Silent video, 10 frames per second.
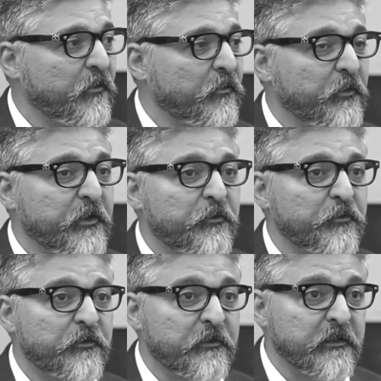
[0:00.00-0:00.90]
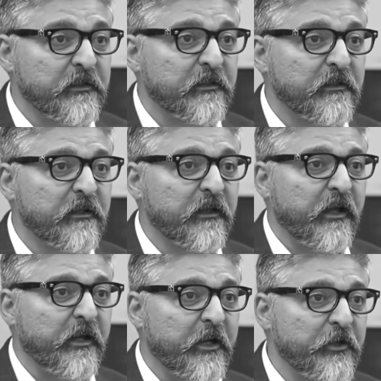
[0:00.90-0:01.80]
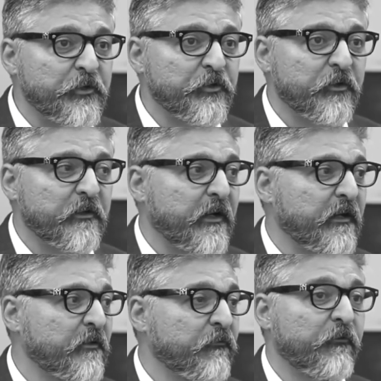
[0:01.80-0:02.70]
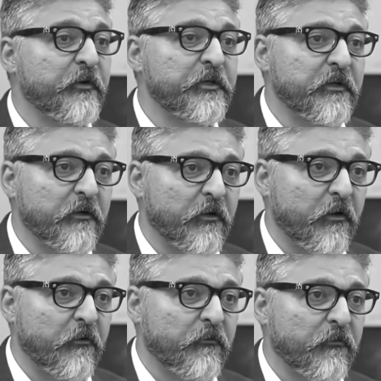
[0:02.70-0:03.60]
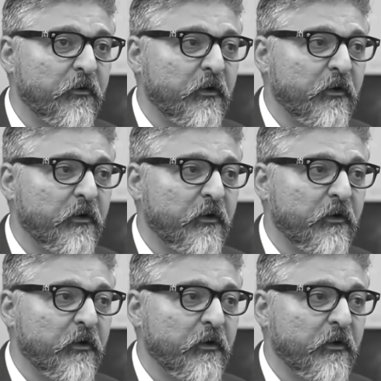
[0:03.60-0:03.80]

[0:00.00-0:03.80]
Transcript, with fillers: You need to see and ensure that the vision of